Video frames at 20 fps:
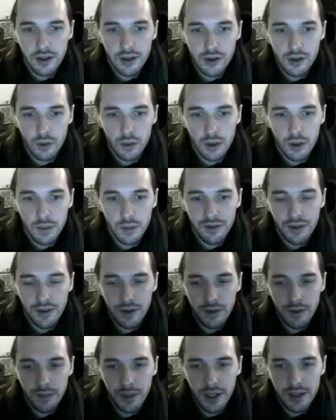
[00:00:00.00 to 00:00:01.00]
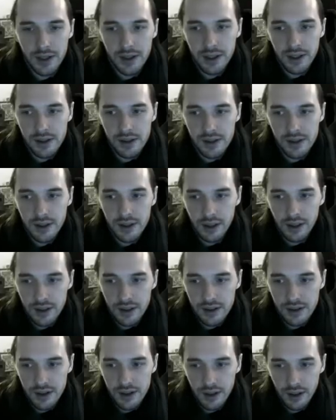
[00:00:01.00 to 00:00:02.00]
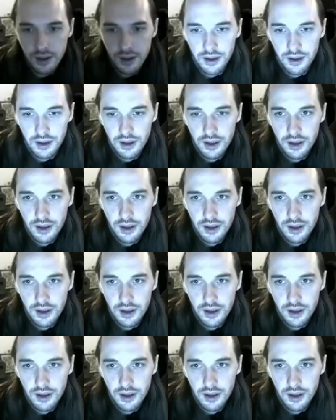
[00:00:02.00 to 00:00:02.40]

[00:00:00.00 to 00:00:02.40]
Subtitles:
So one of my favorite paintings that he's done,